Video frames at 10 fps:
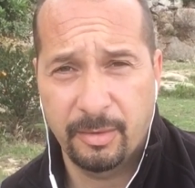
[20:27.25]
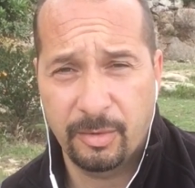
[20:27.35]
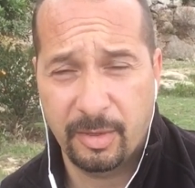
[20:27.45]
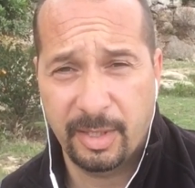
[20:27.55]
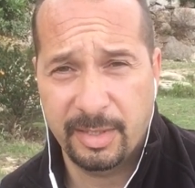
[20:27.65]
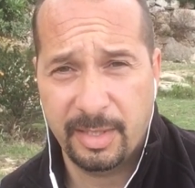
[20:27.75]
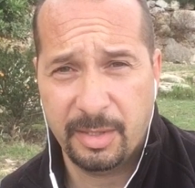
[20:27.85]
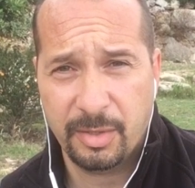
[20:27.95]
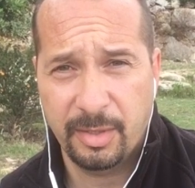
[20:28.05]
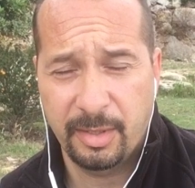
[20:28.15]

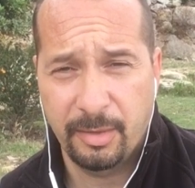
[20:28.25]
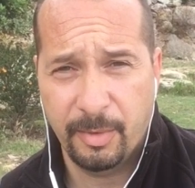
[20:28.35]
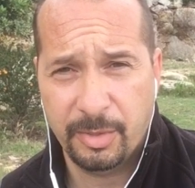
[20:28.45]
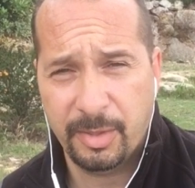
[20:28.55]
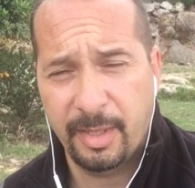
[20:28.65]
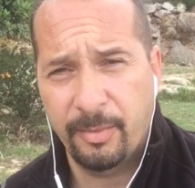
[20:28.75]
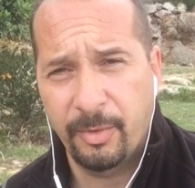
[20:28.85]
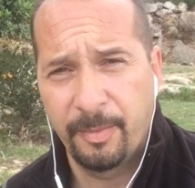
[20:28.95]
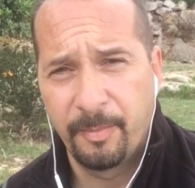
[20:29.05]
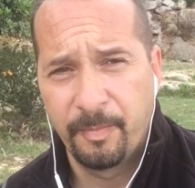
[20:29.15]
organization and the Watchtower,